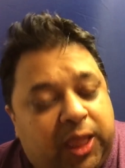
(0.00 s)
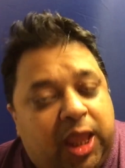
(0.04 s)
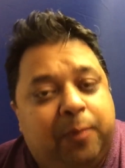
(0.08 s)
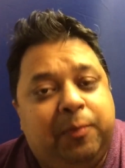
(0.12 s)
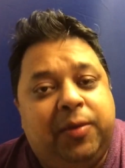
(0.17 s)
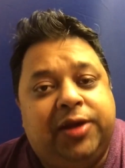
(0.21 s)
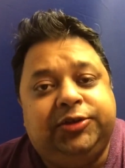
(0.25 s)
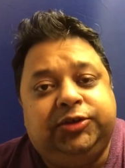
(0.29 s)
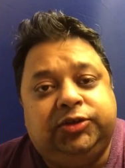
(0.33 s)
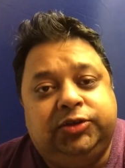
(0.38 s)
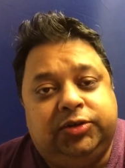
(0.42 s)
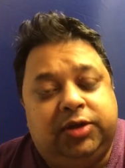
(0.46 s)

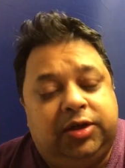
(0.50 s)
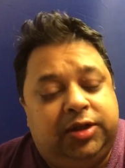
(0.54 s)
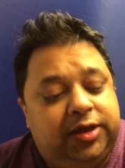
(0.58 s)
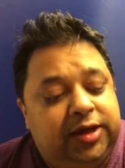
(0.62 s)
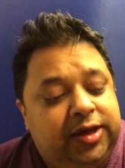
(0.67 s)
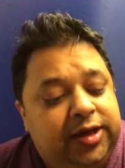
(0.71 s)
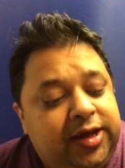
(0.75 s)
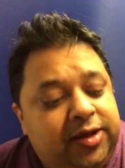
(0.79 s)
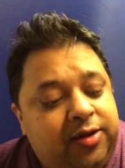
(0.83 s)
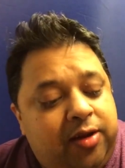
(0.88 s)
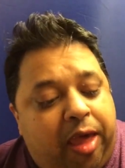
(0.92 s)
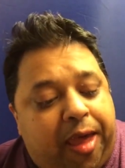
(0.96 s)
I'm actually going
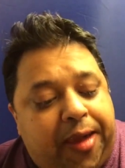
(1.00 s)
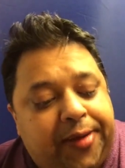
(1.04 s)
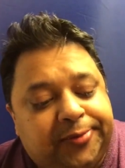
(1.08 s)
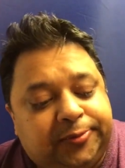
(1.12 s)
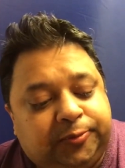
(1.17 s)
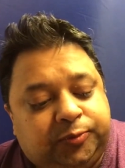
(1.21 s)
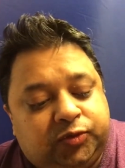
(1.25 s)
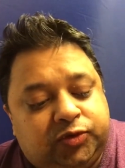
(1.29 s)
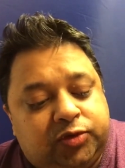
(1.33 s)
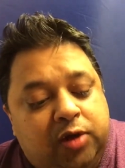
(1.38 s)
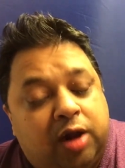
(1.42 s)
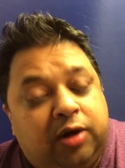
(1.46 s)
to eat
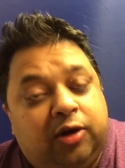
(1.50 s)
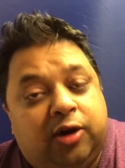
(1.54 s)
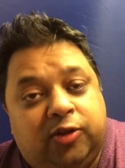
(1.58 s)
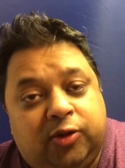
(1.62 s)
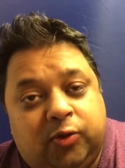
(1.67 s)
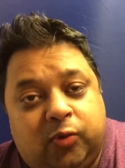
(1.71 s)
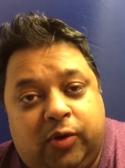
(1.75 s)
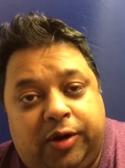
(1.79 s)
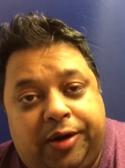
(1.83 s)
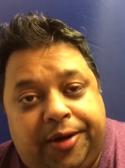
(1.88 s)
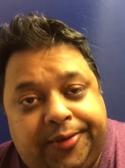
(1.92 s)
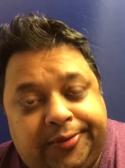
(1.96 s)

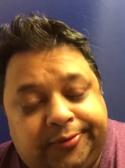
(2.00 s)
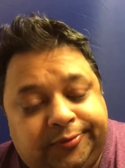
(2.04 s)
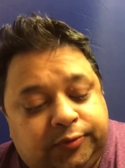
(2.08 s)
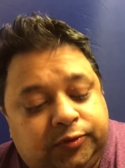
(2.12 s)
another one.